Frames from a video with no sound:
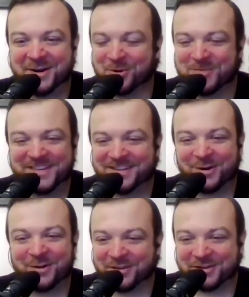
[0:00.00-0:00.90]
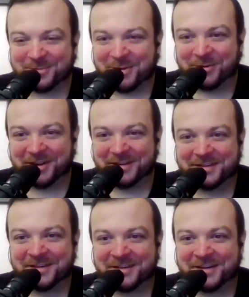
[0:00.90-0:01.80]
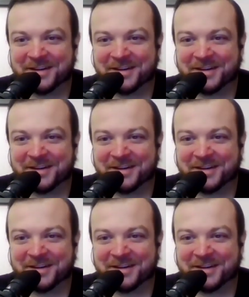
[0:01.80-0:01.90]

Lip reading: We're missing all the small ones.